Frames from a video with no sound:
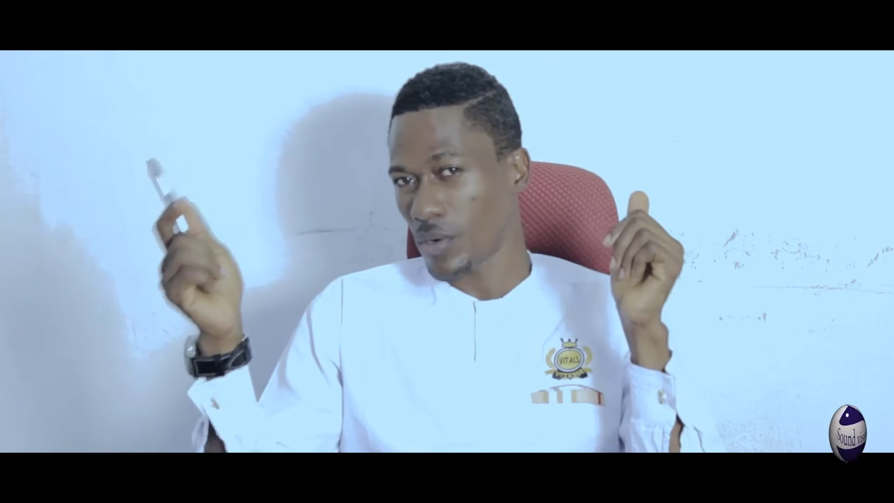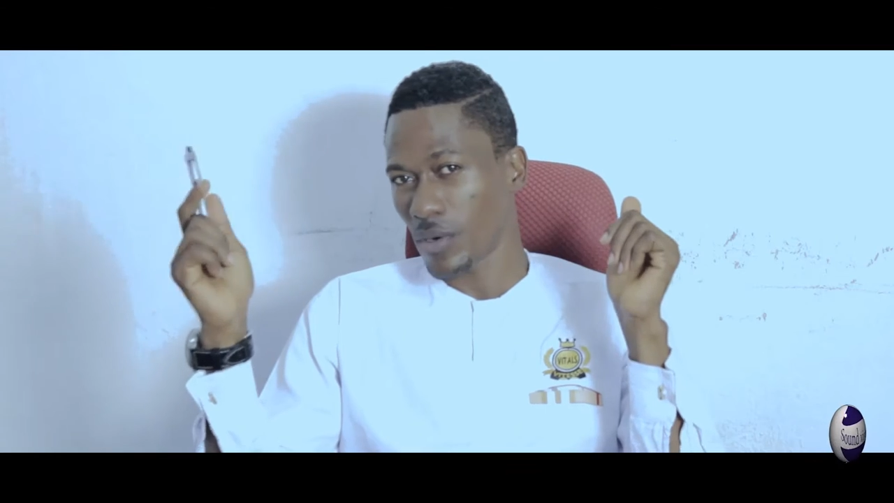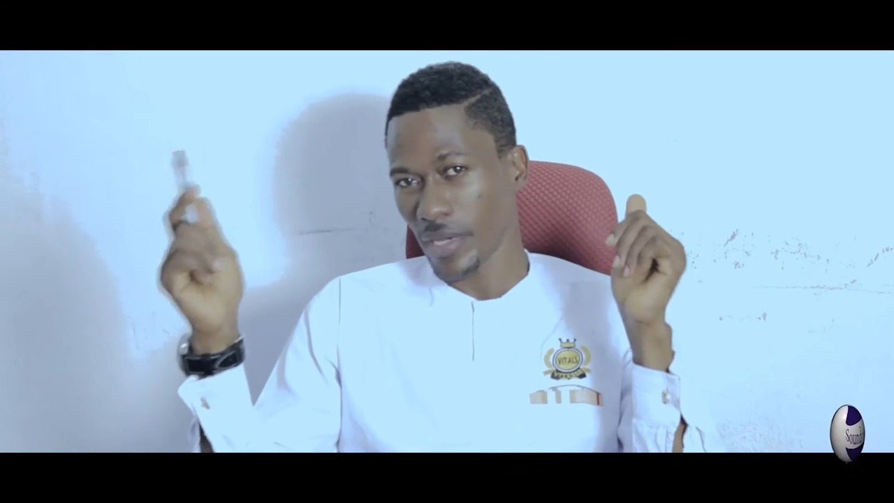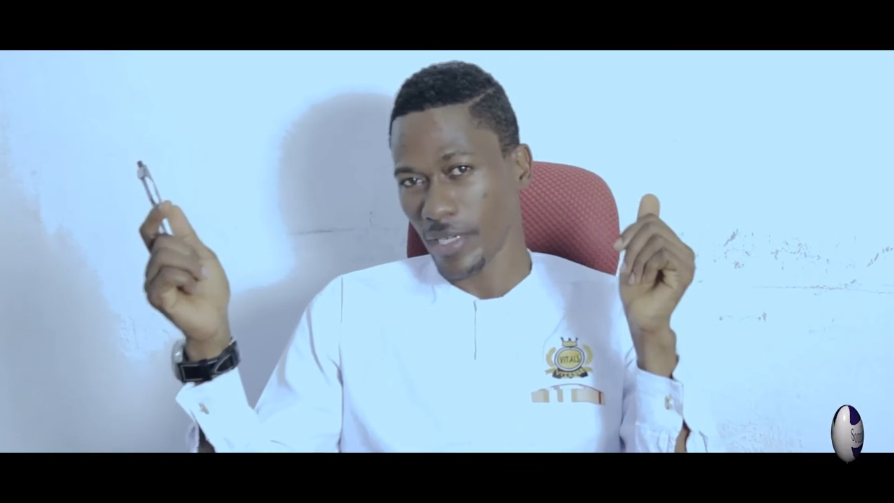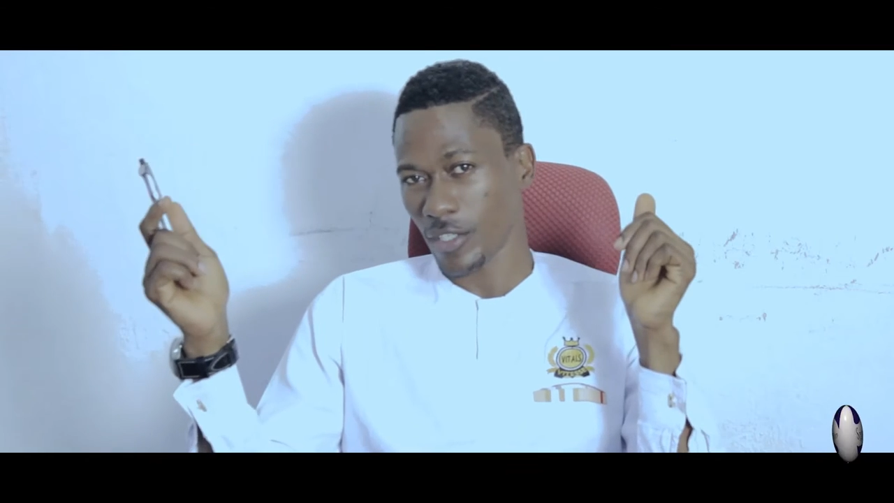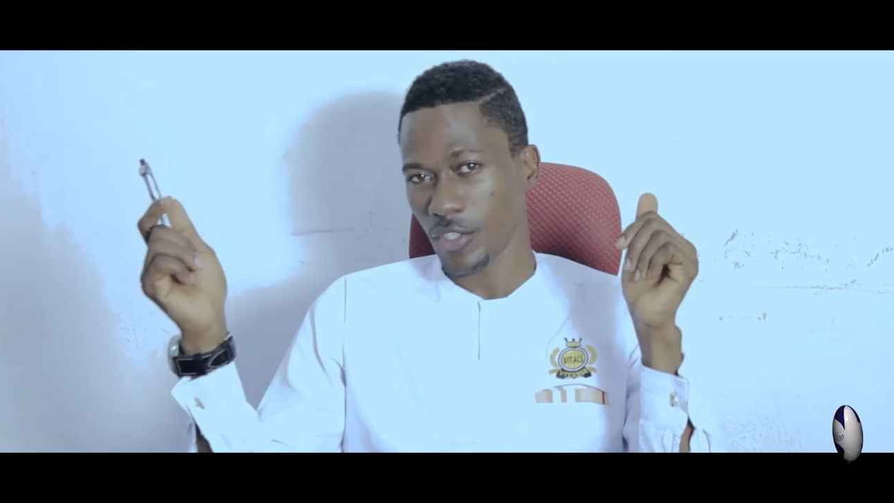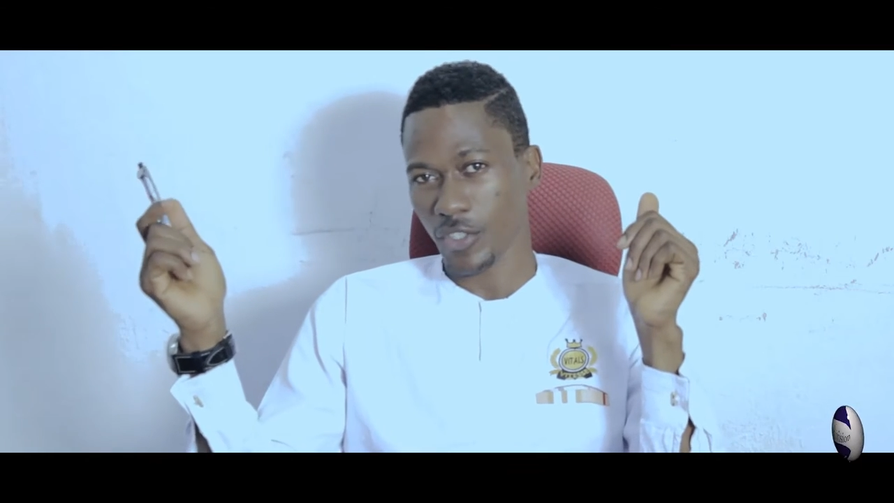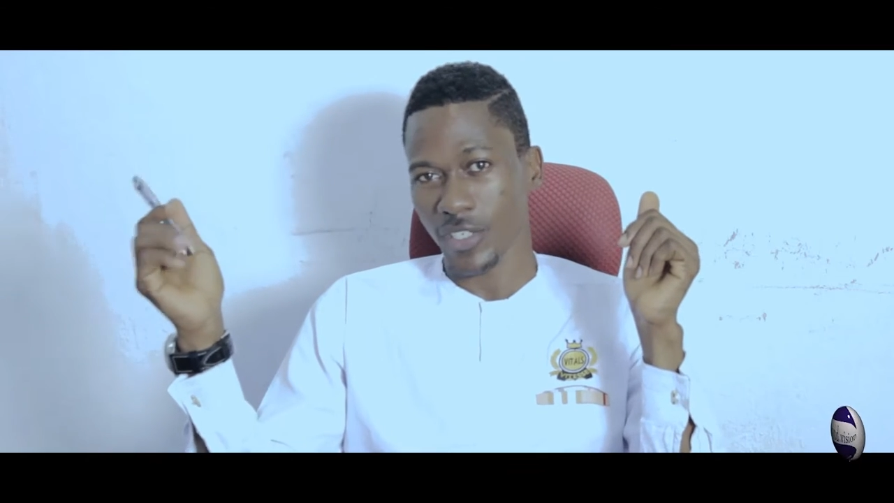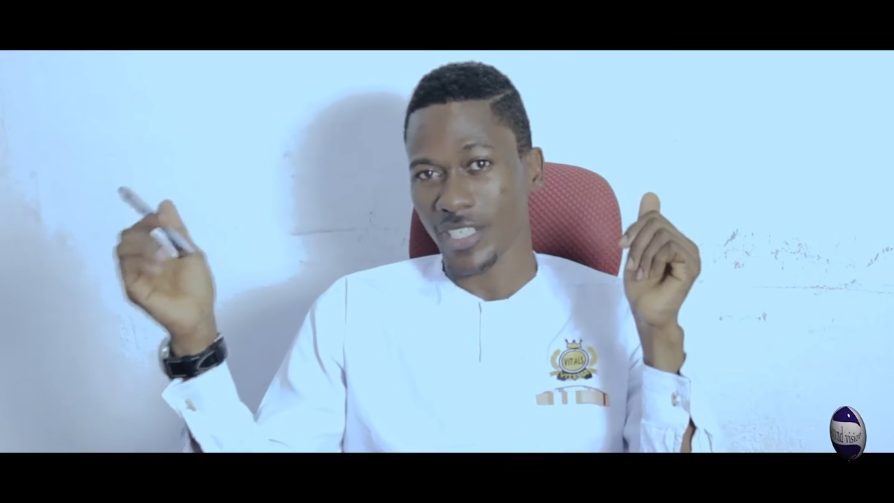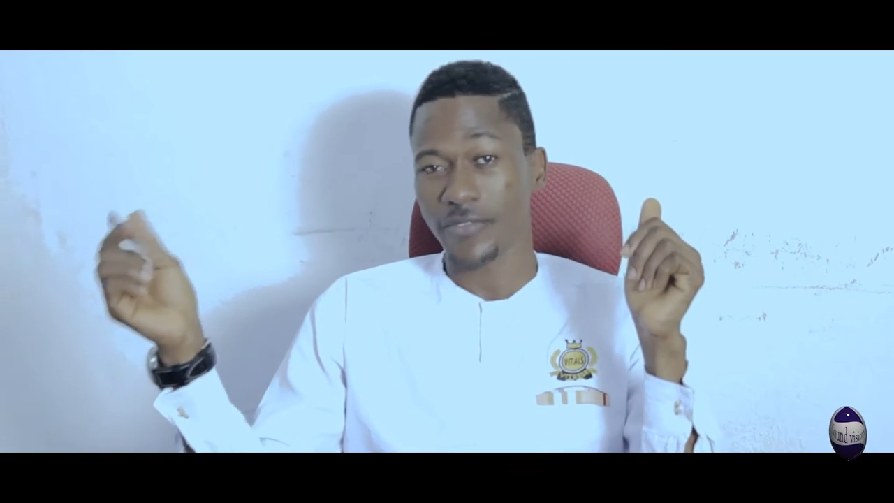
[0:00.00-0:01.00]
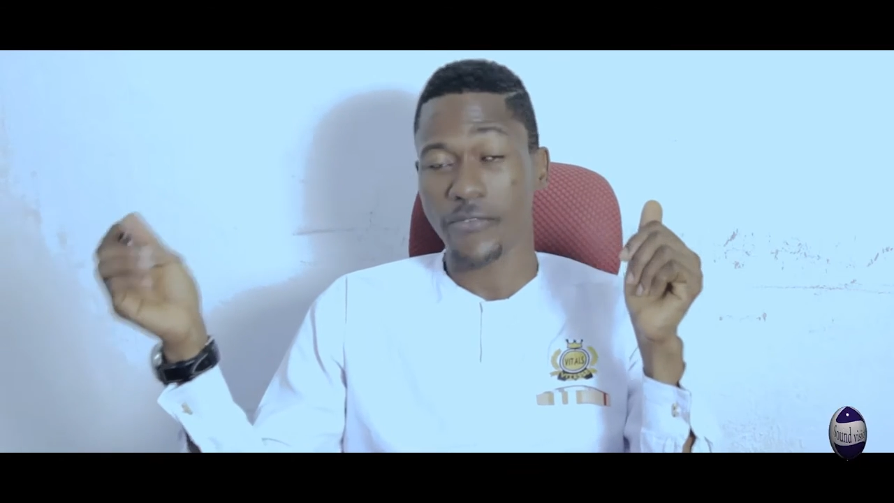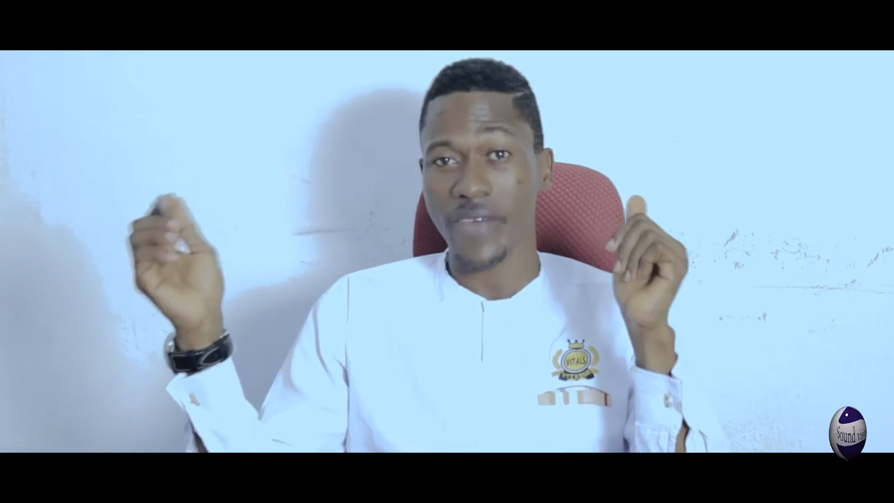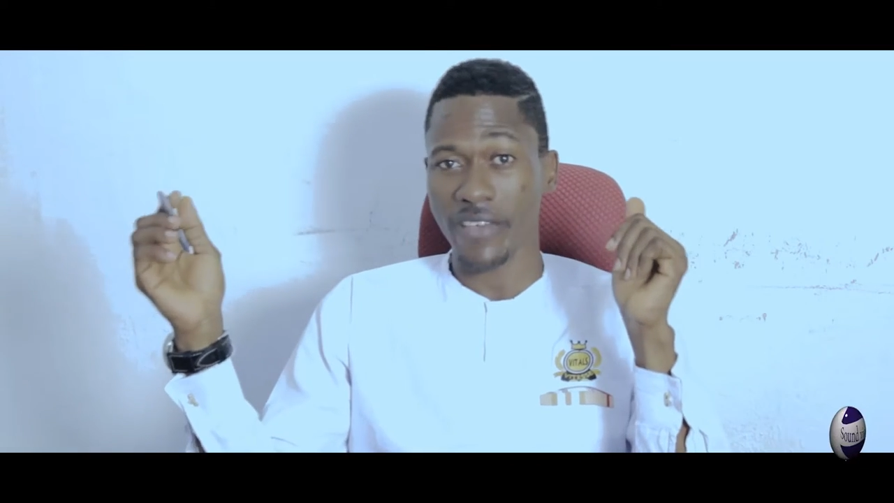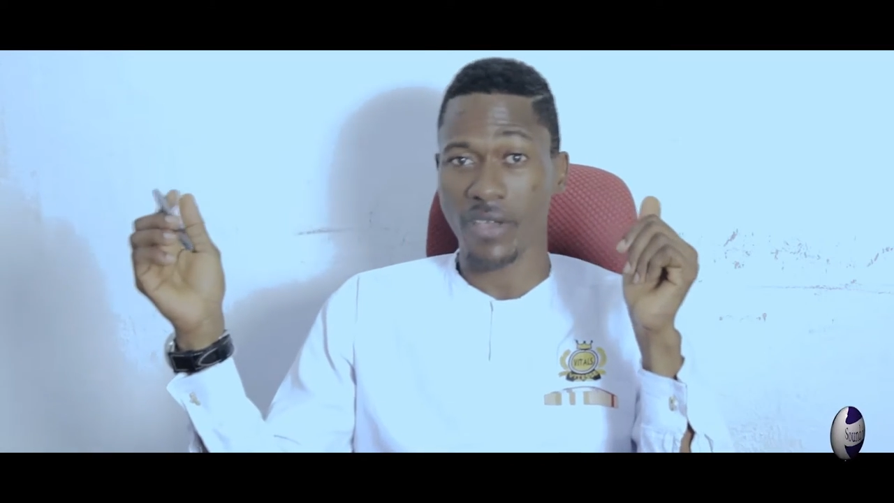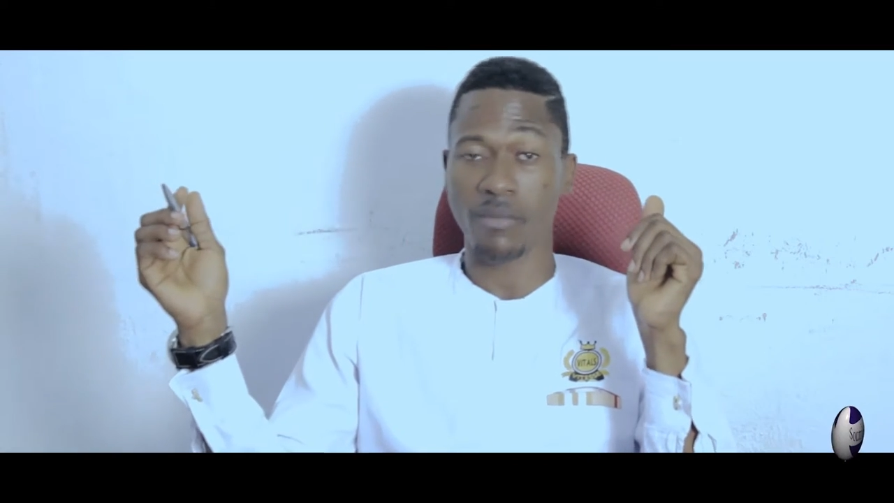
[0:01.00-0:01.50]
organization is
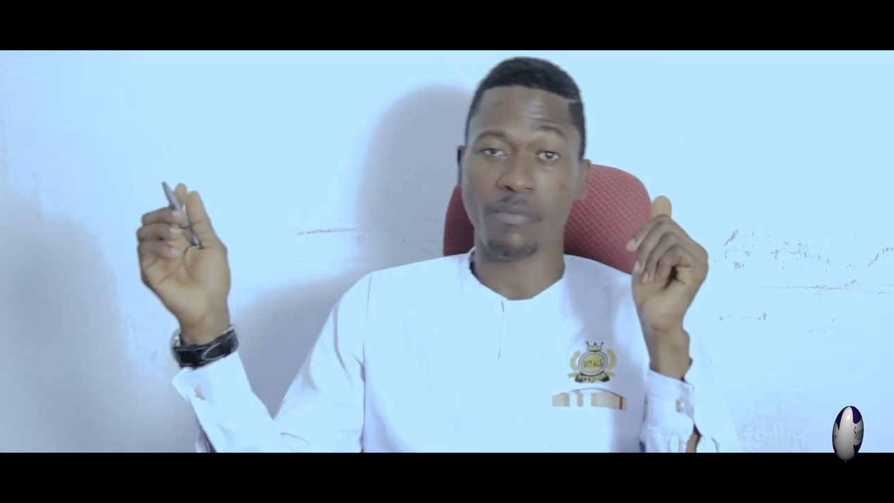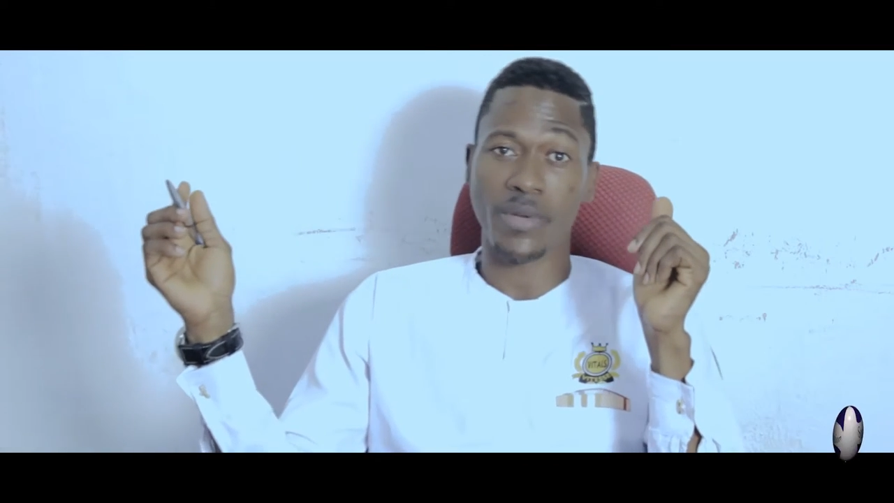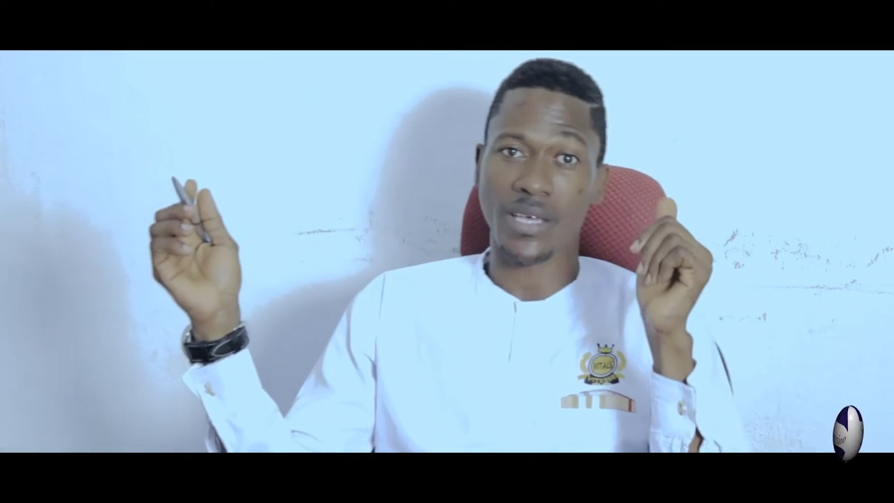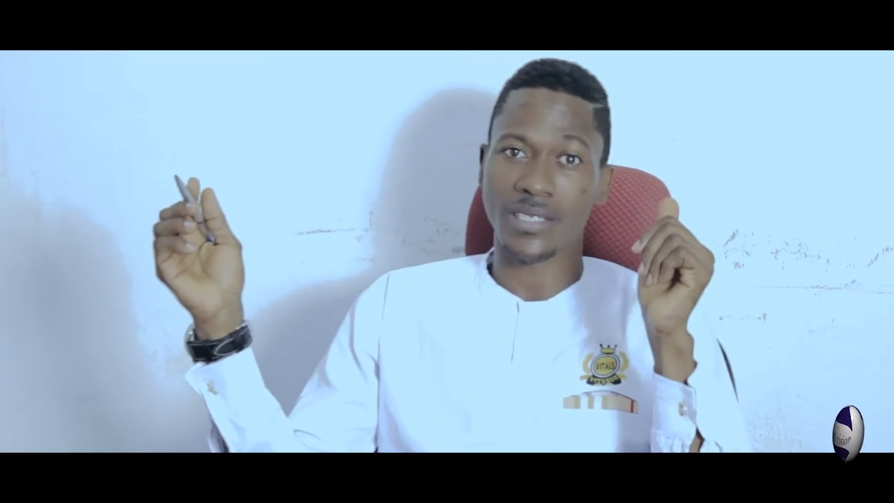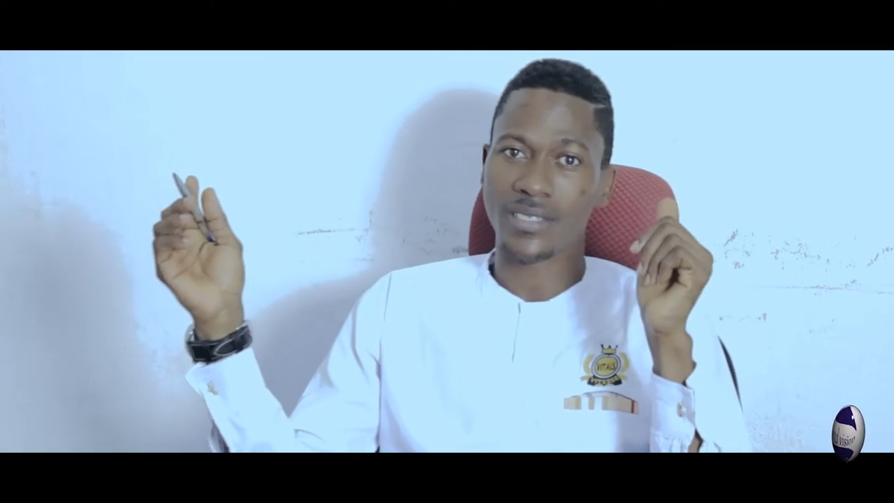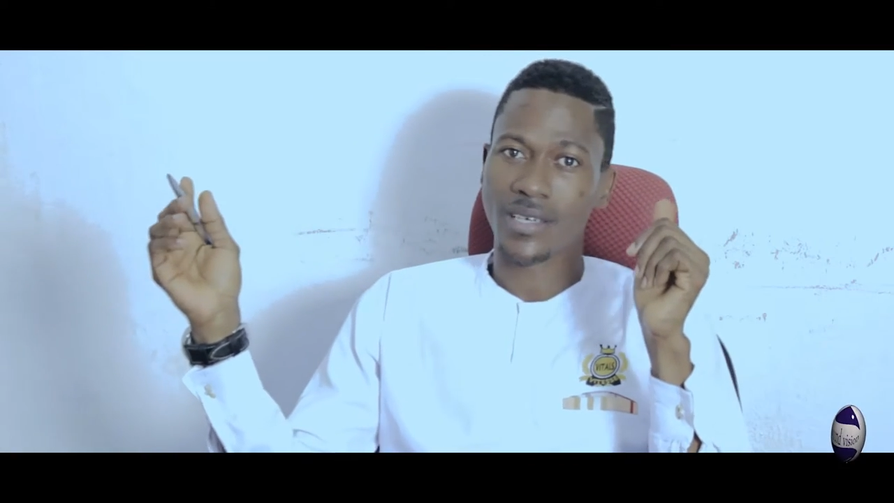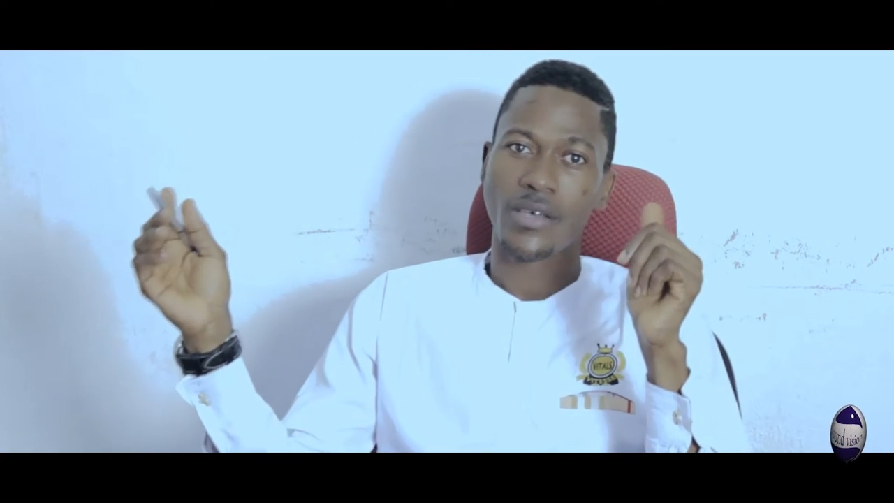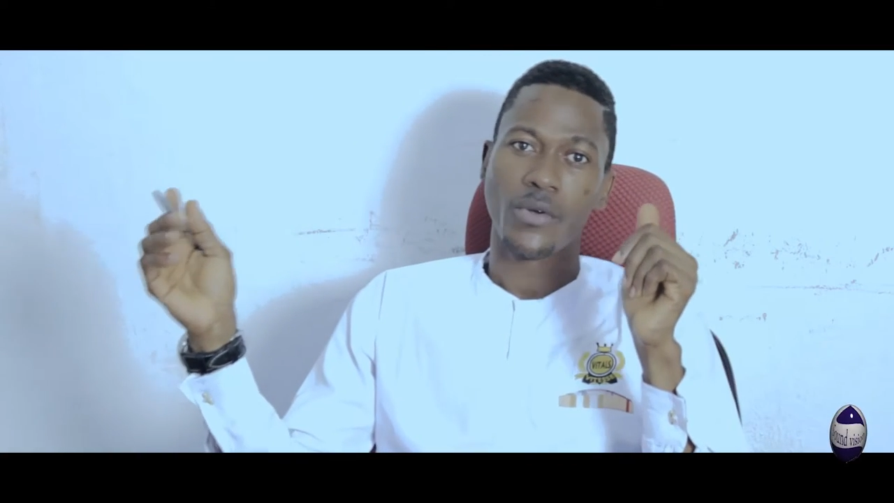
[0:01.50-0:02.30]
5 Mbps